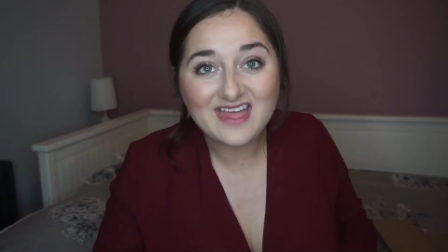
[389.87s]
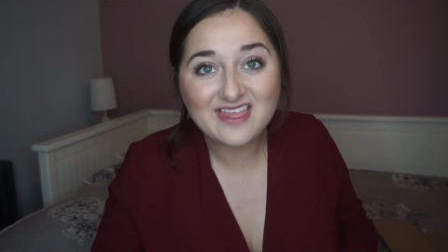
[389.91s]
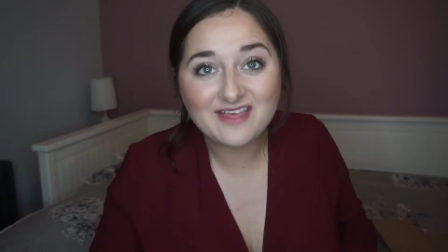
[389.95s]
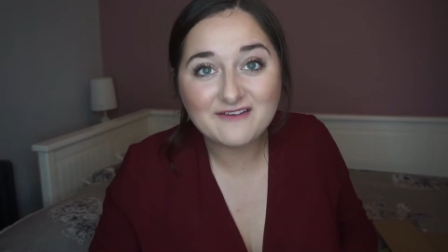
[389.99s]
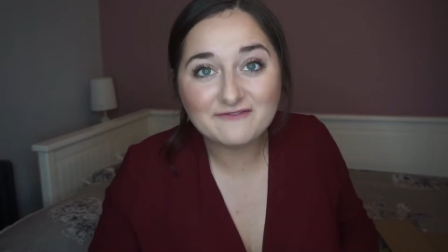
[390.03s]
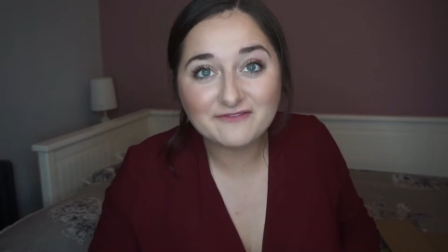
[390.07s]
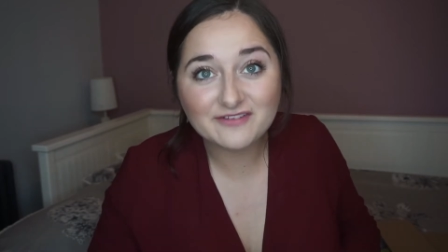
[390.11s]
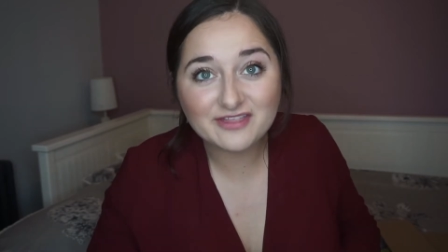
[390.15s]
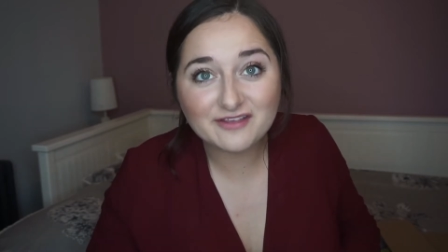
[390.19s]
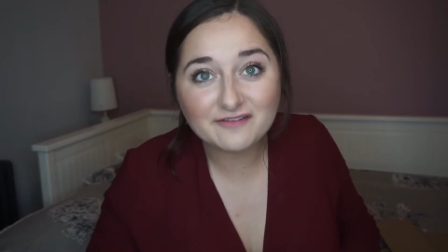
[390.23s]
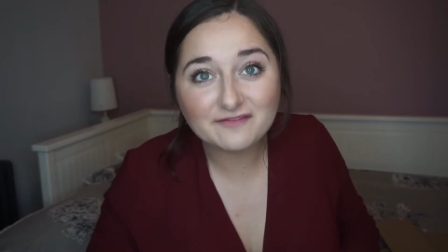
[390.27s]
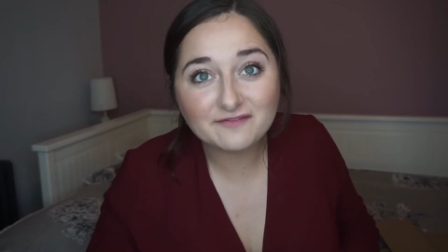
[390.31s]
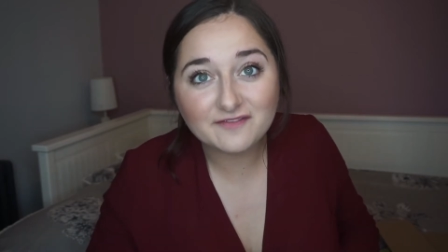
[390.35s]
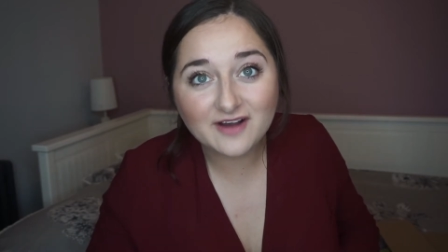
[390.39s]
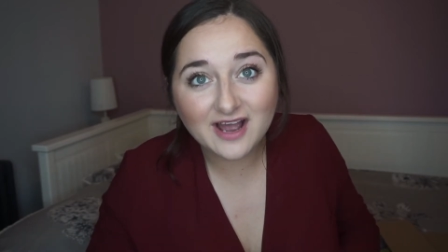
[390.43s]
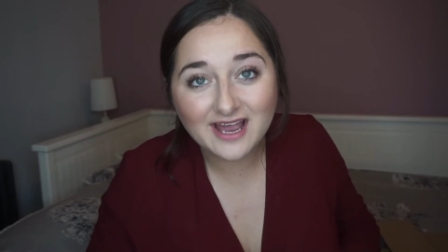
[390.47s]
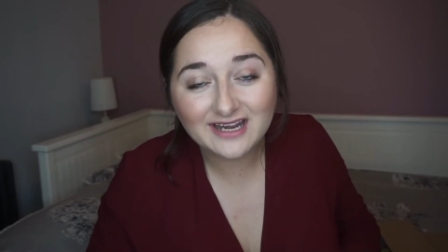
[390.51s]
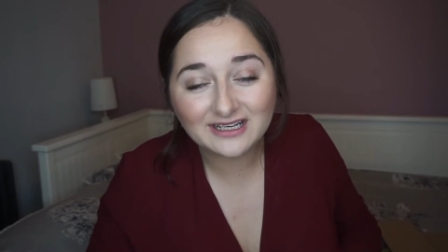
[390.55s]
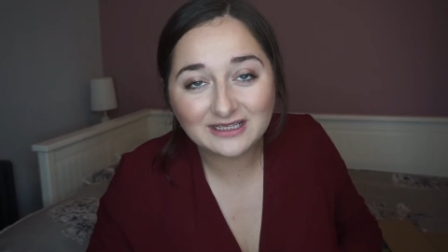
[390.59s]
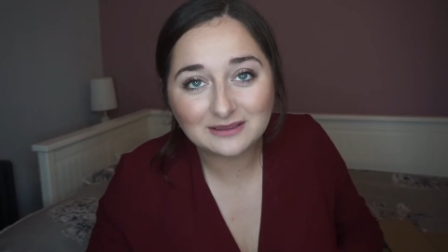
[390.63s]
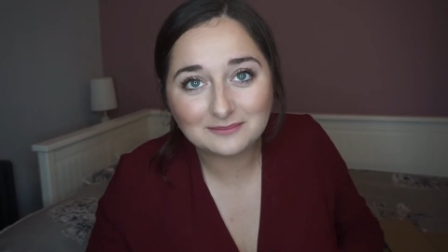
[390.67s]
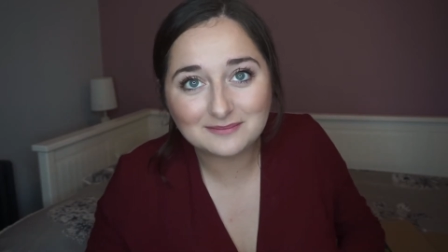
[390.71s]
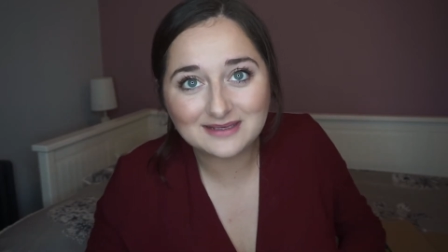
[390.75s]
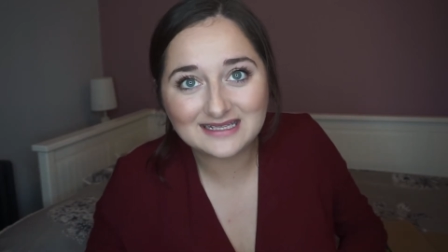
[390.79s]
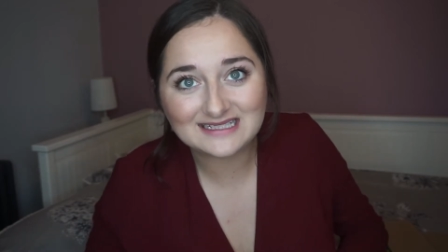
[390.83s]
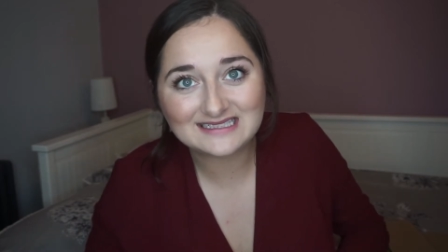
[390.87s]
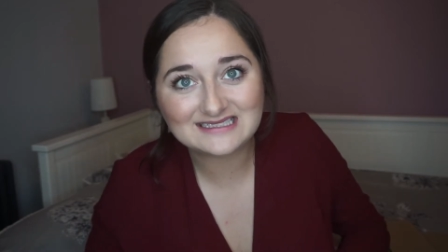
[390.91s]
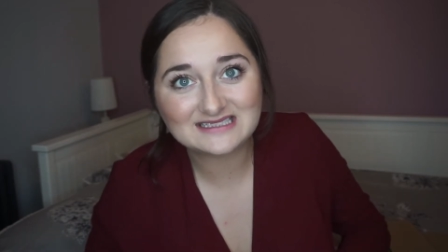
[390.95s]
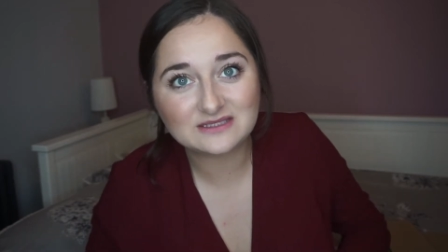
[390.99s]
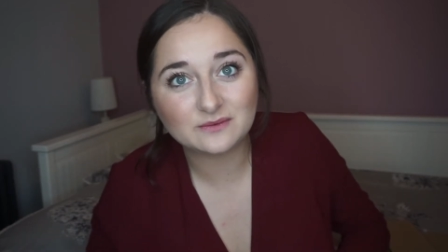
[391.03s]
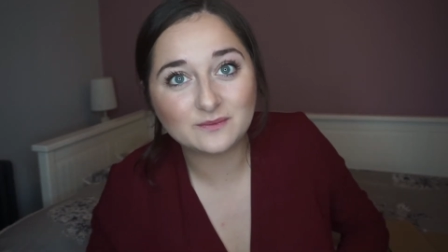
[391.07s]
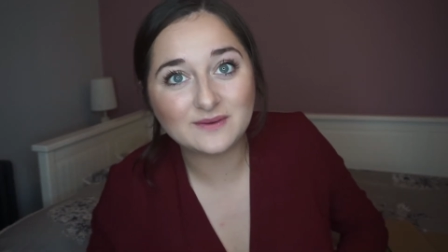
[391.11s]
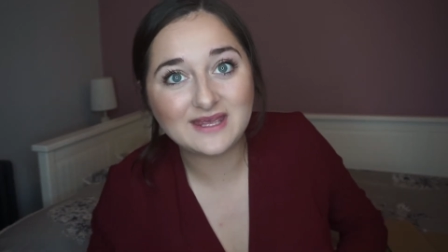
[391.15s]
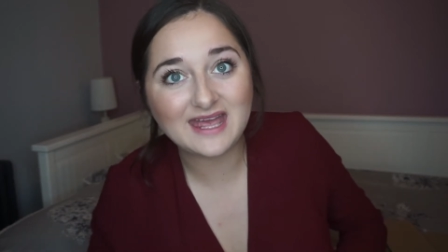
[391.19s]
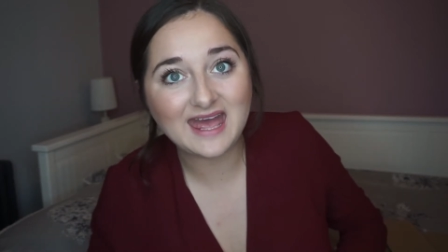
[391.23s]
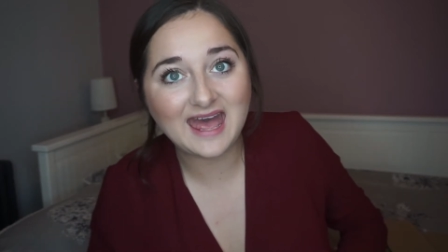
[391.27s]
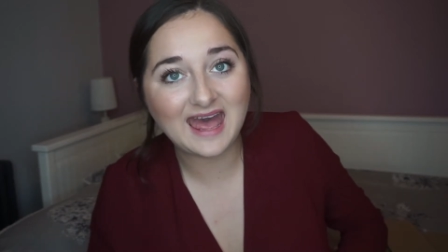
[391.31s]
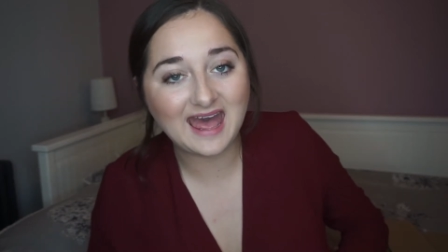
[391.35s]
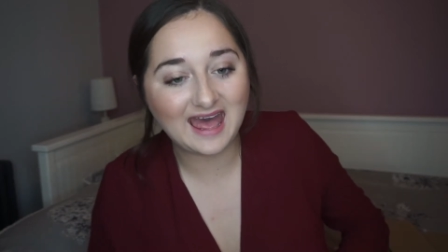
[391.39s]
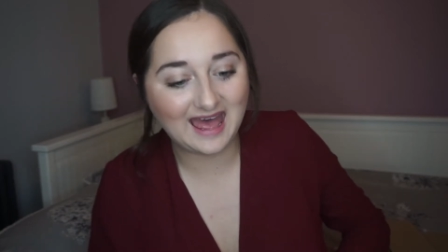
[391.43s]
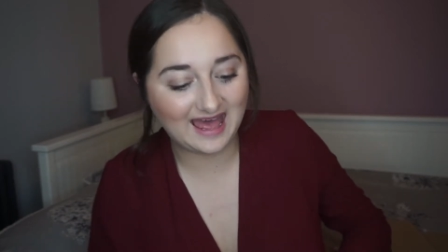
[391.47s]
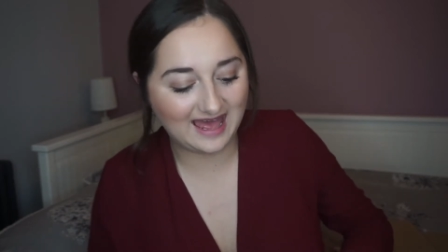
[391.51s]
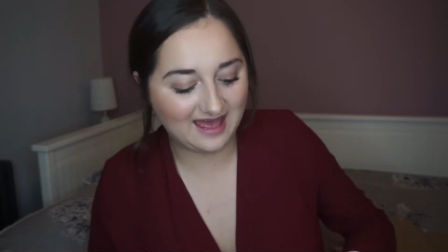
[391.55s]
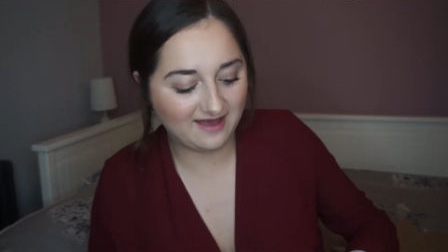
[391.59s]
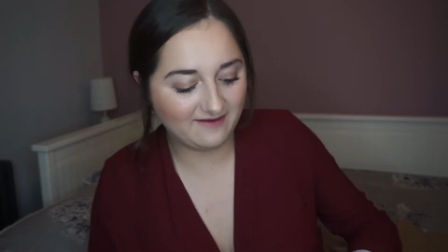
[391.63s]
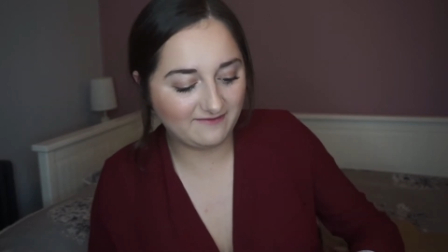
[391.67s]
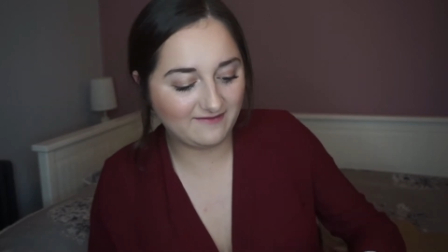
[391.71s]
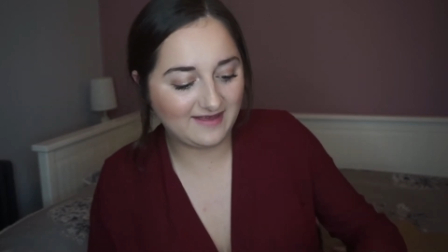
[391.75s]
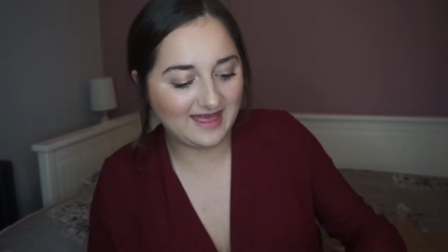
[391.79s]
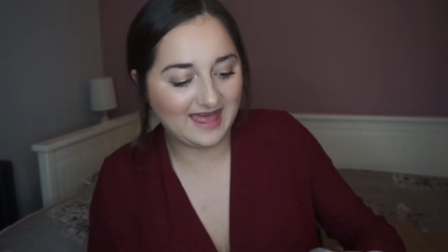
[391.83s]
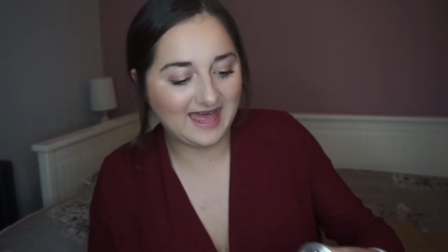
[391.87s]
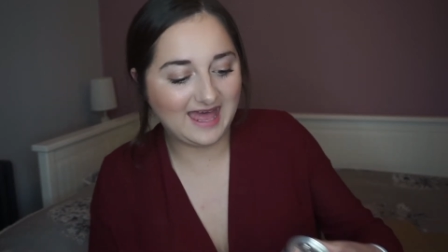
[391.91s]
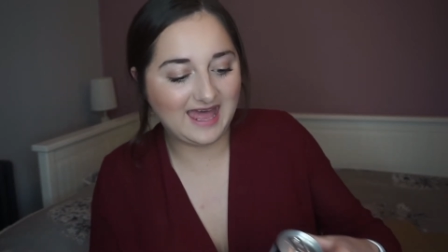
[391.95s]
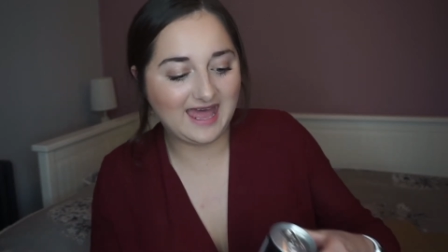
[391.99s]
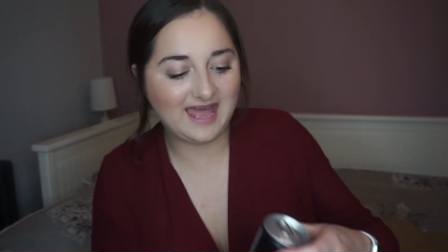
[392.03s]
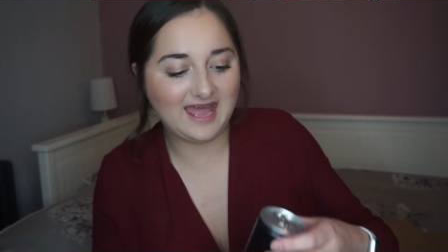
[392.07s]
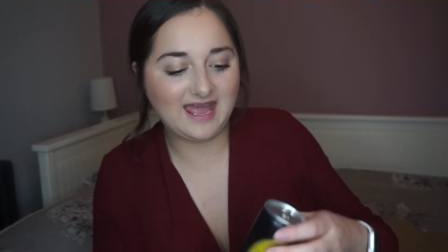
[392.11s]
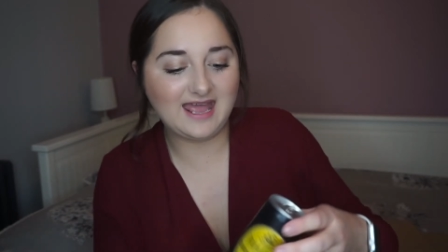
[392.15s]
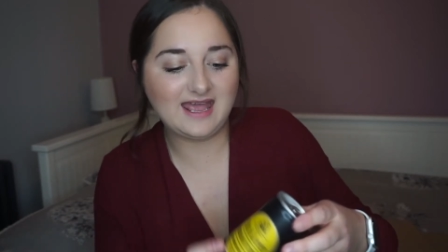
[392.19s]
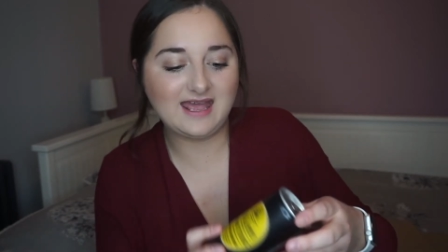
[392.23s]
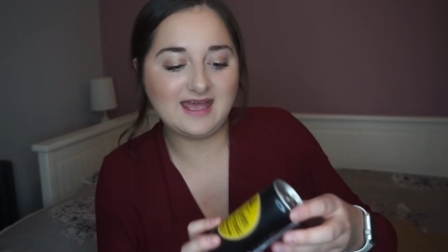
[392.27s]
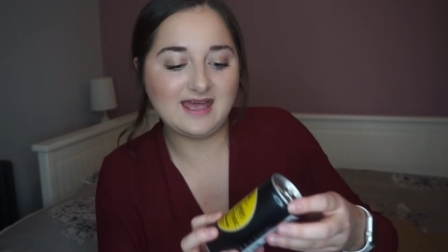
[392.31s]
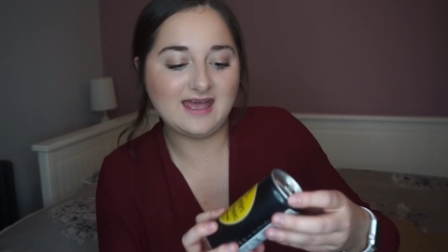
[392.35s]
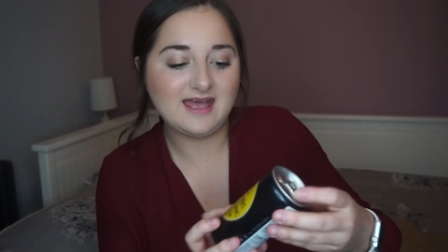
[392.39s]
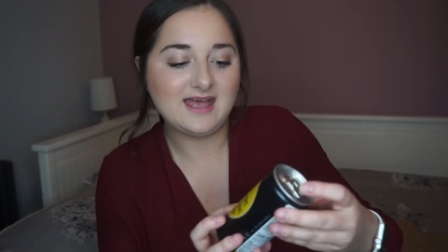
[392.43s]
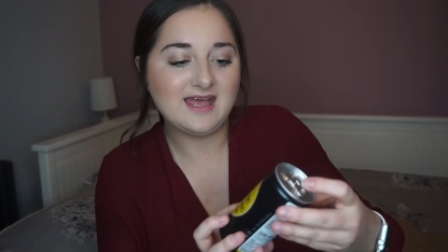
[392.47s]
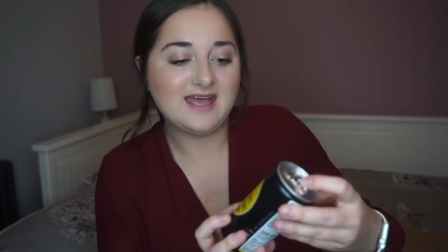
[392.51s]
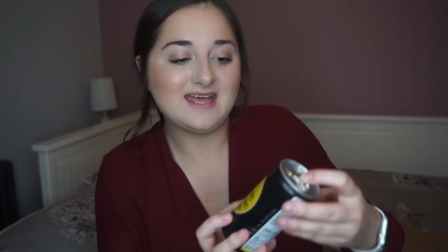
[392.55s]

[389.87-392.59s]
And then for the final mixer we have a